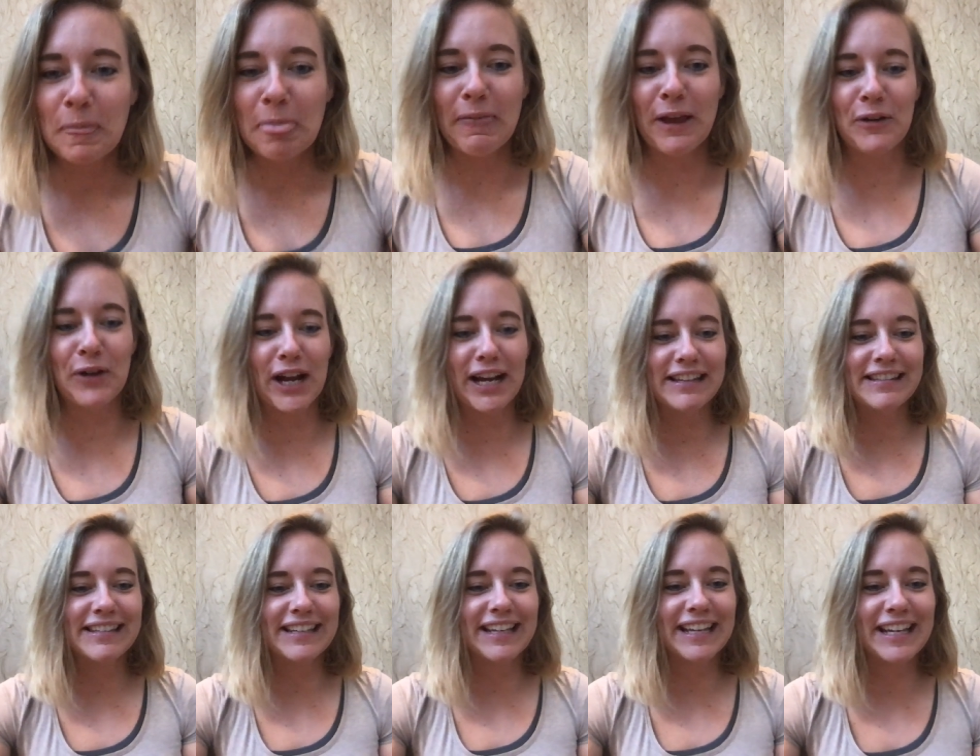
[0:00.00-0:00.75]
All
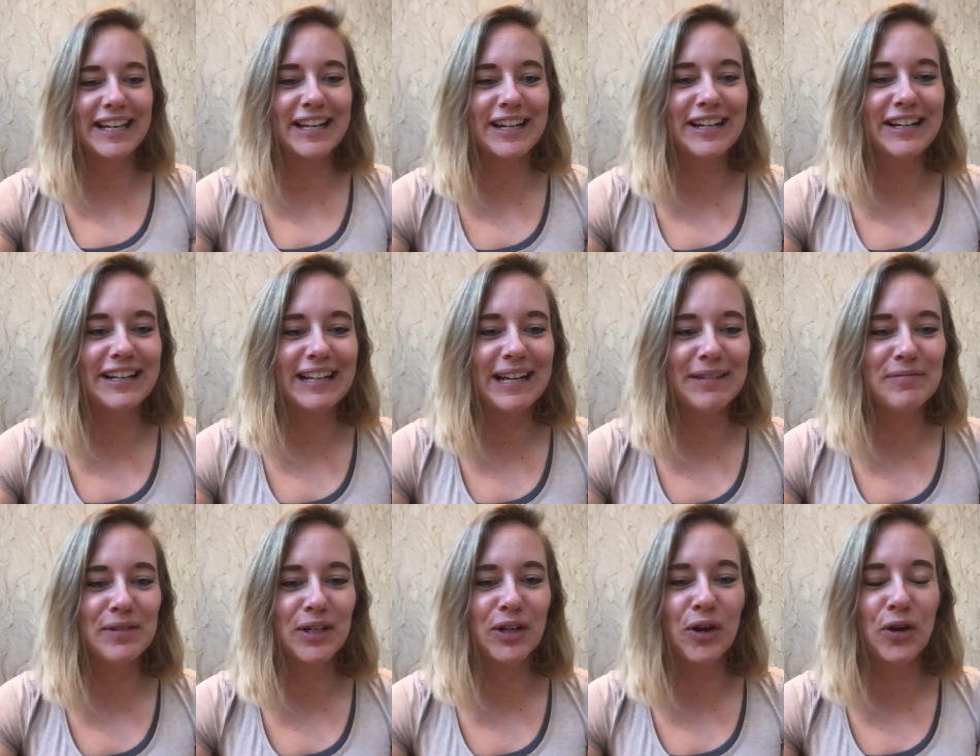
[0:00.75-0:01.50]
right.
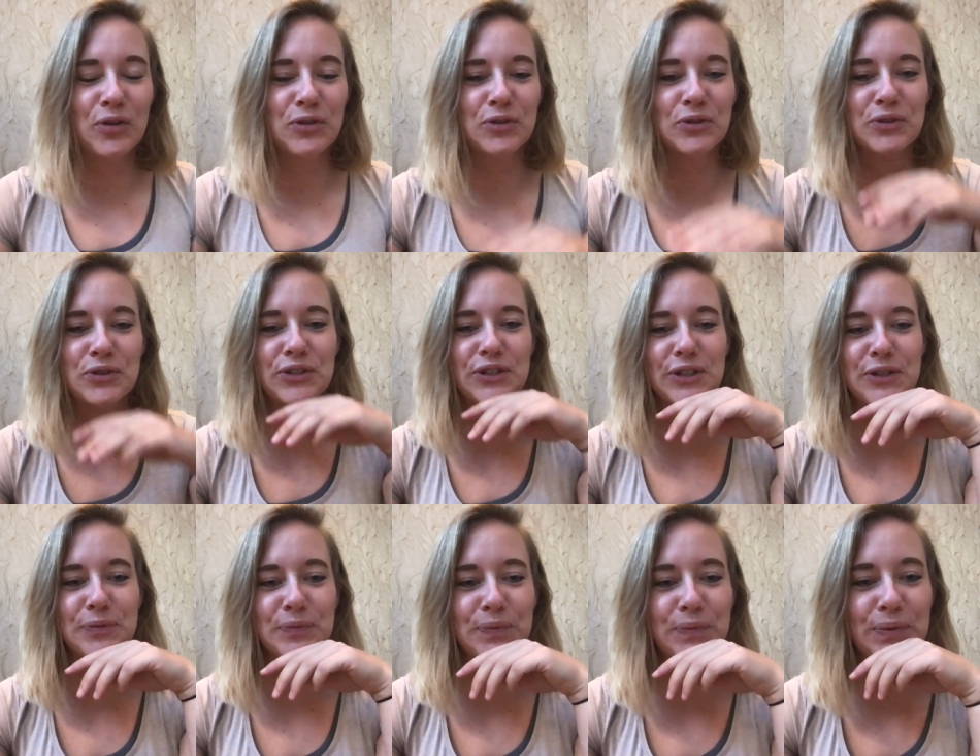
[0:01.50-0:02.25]
Let me go to
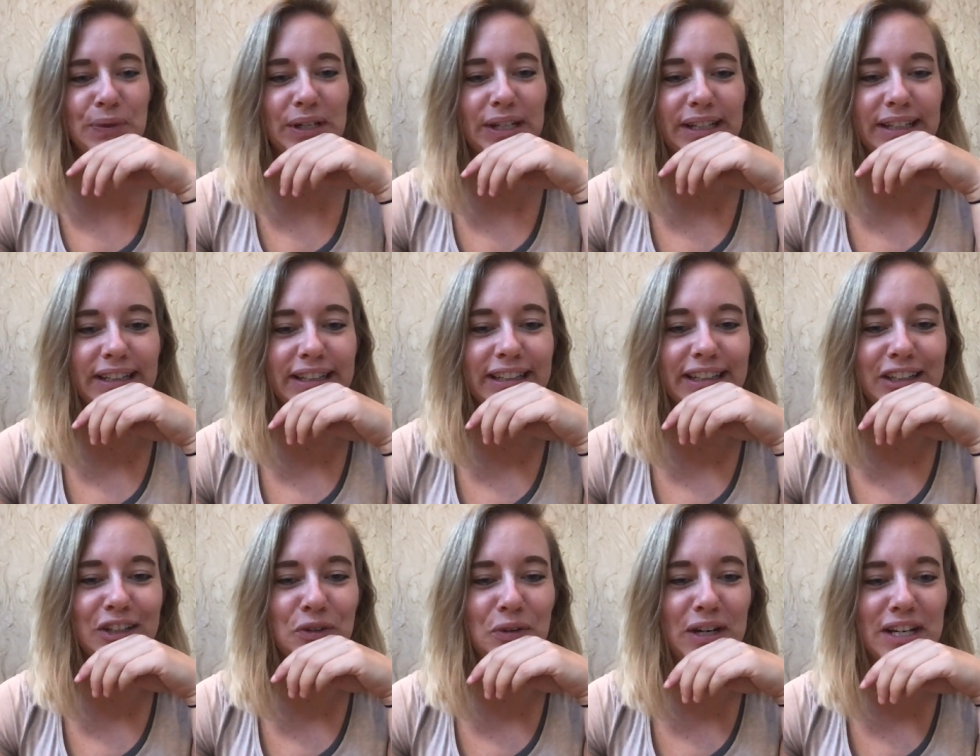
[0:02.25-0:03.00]
some
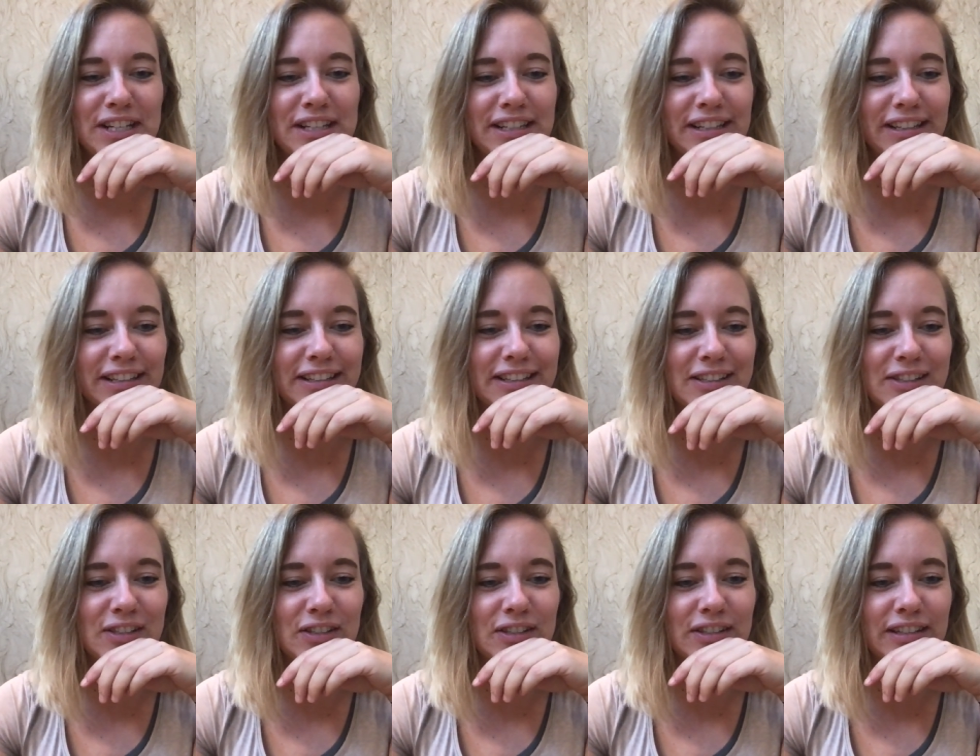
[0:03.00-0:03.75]

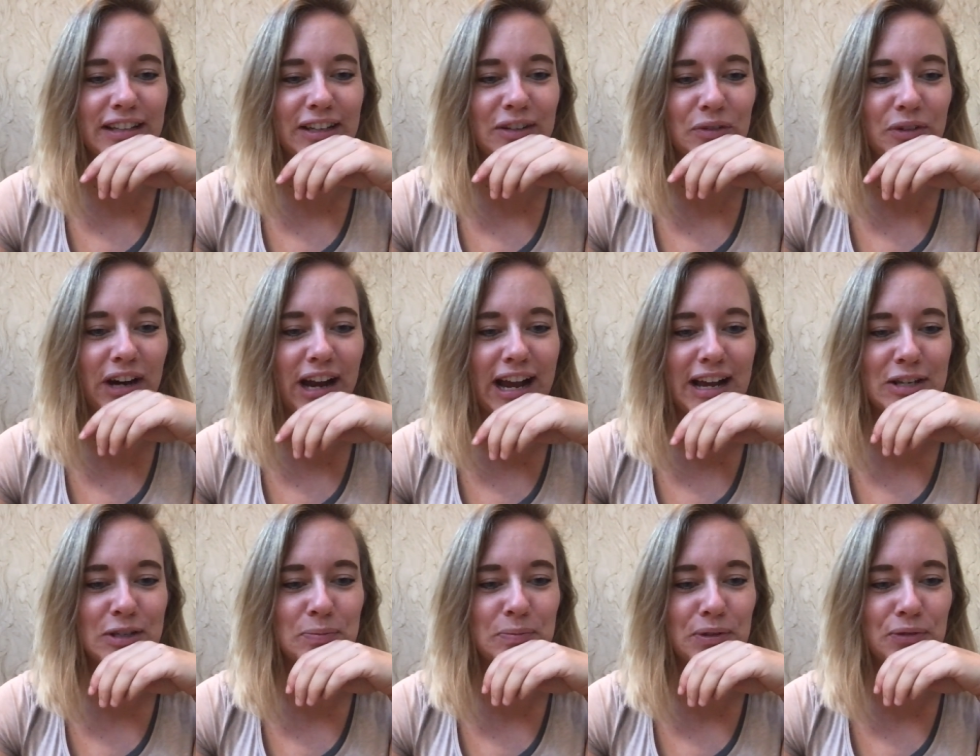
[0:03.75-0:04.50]
questions that were
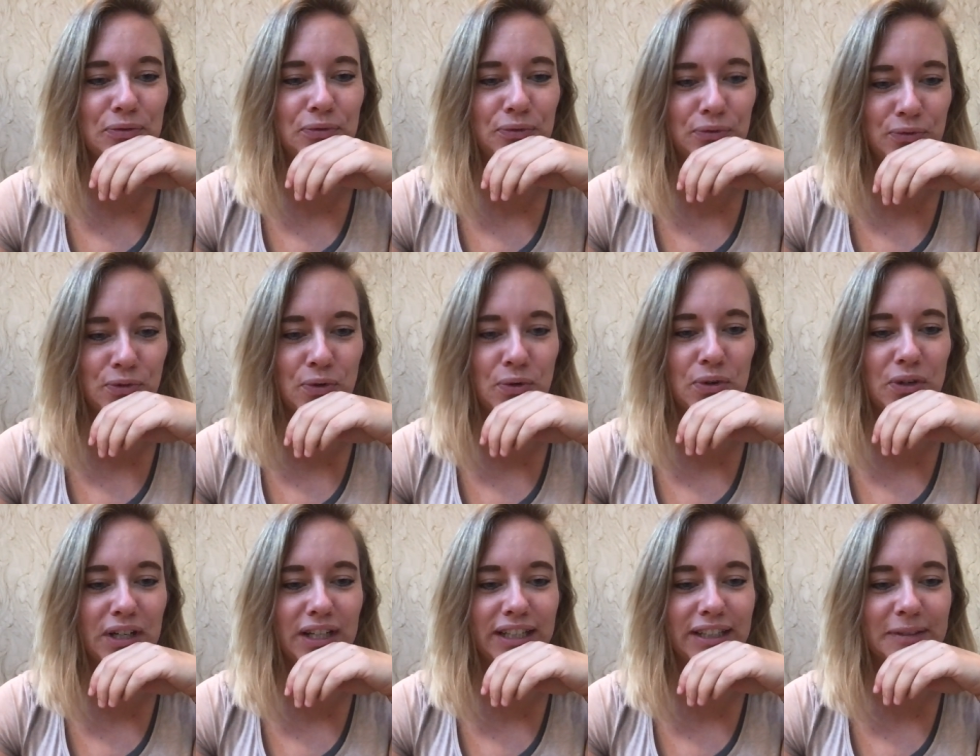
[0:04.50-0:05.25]
asked
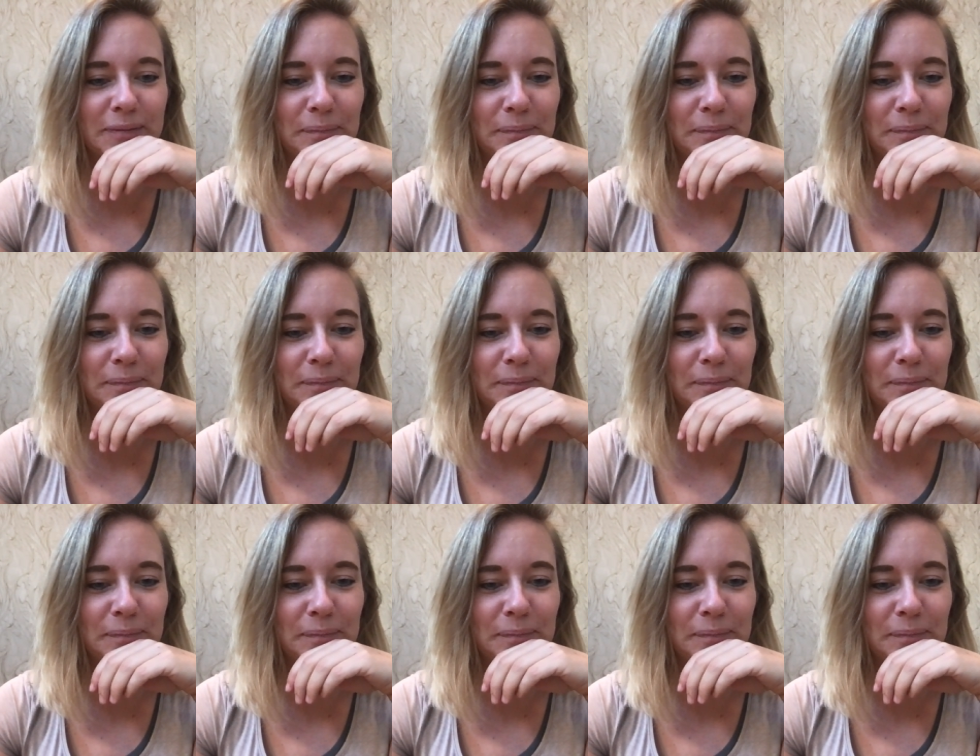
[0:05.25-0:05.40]
before.